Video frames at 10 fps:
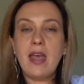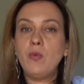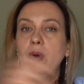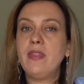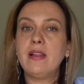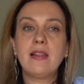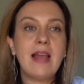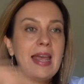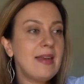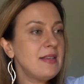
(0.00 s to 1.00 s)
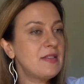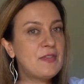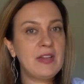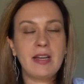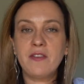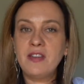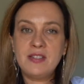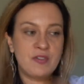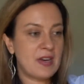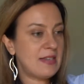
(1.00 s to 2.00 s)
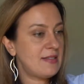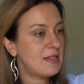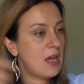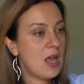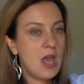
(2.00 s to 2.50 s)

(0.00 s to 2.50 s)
and with the lightest flick of his wrist,